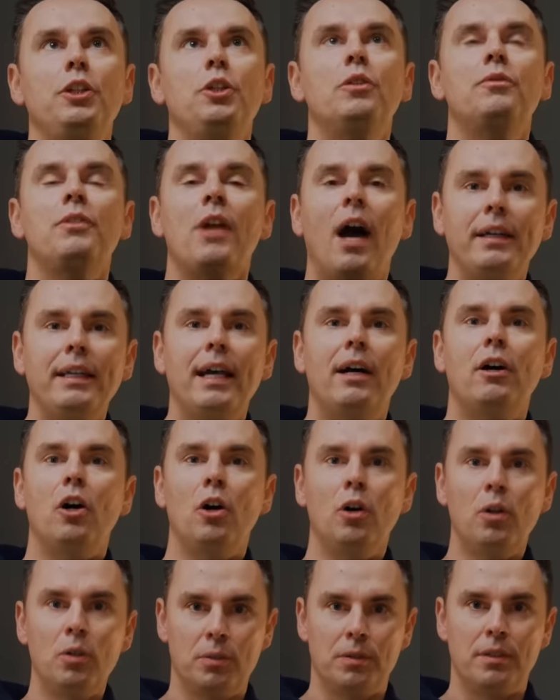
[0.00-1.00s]
you've not yet
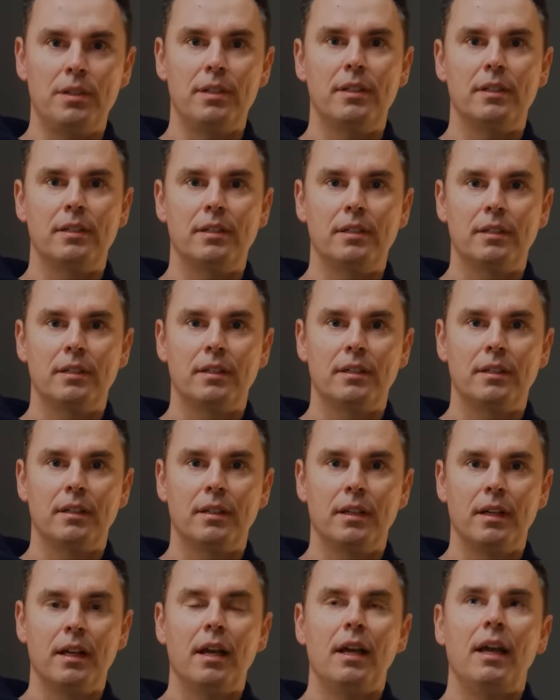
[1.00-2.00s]
owned.
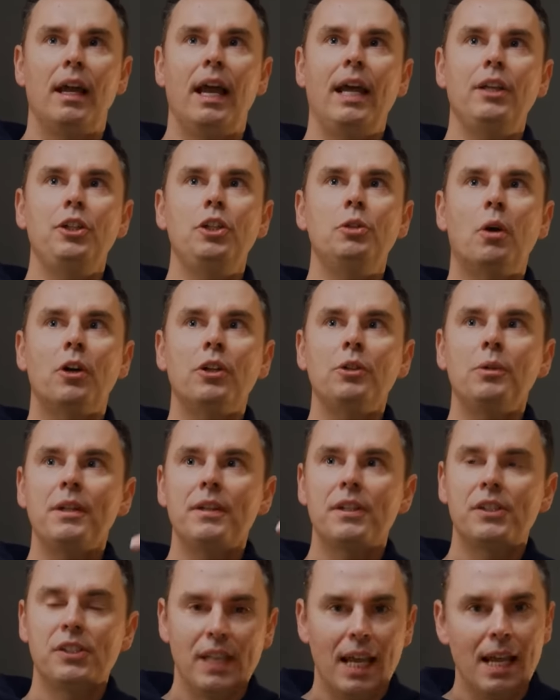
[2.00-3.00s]
And you are
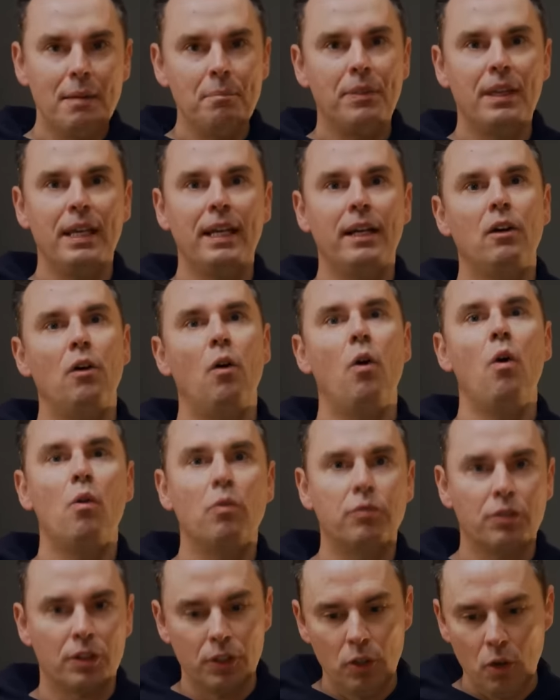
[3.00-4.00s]
doing the same thing
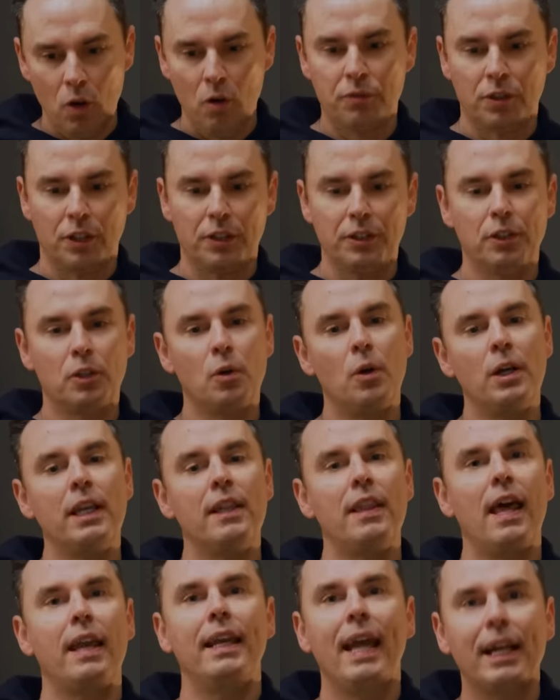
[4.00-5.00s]
over and over. You're going
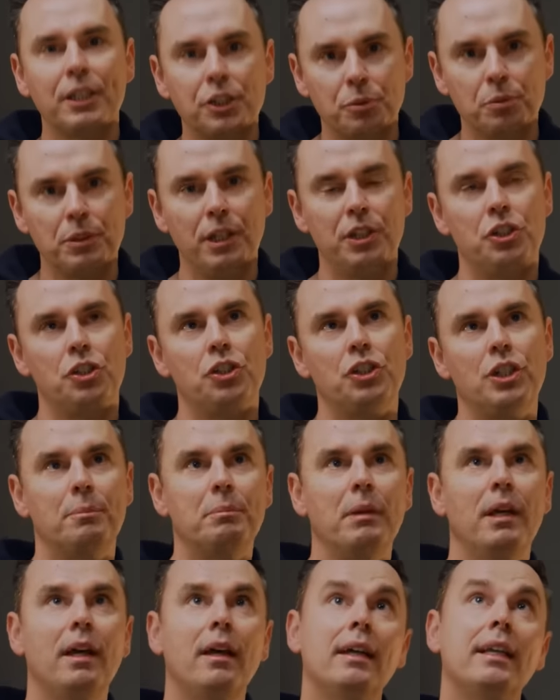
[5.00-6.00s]
into that next
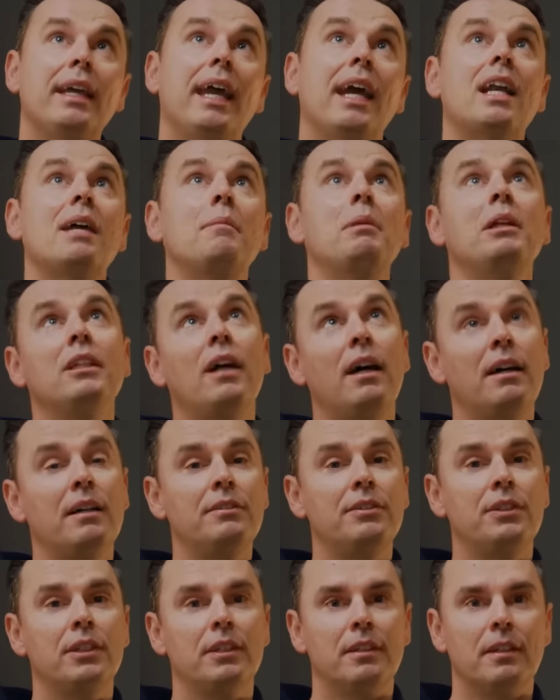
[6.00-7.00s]
relationship. Can I be
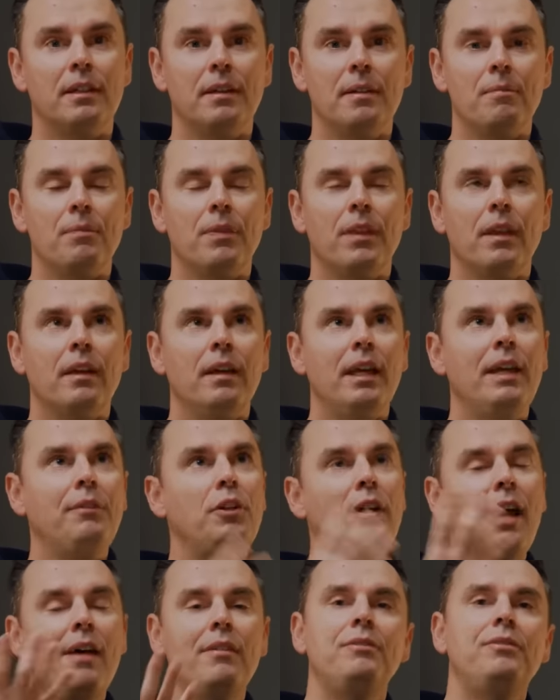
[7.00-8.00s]
loved? If
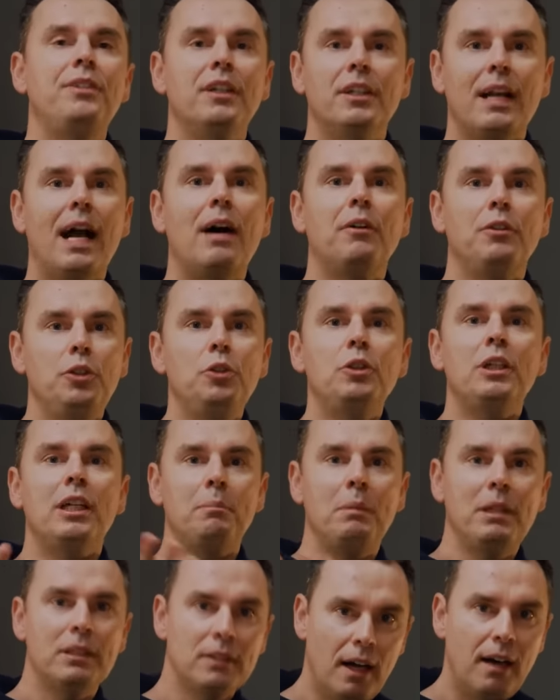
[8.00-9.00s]
you haven't figured out you
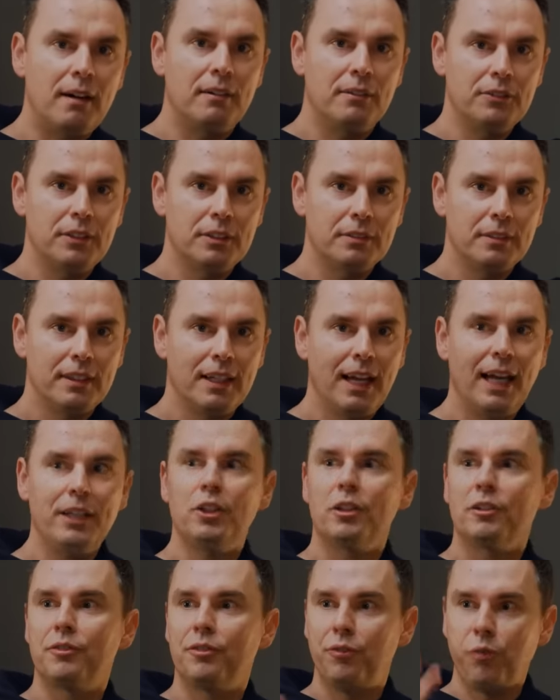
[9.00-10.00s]
can be loved and
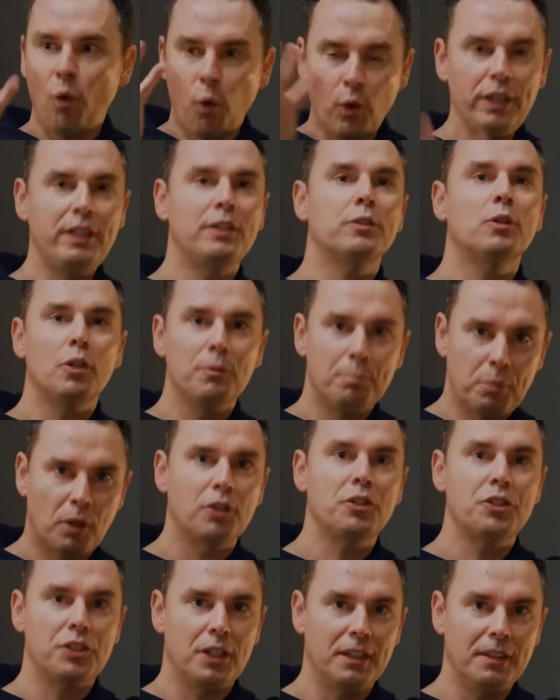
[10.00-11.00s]
you're a 40-year-old
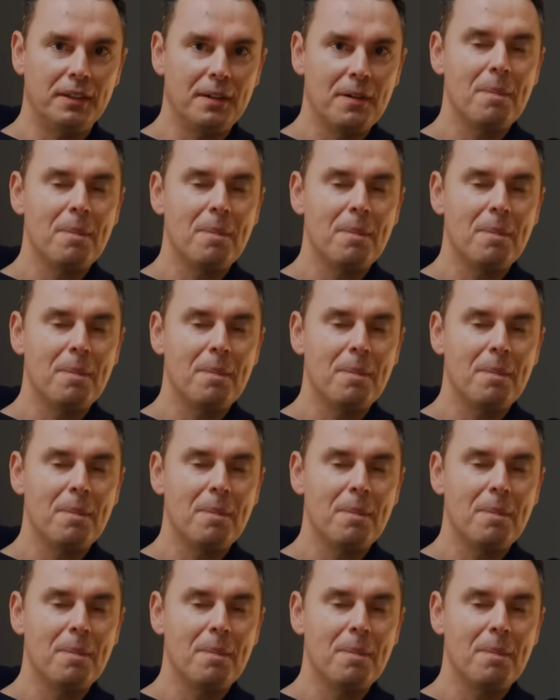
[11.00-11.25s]
person,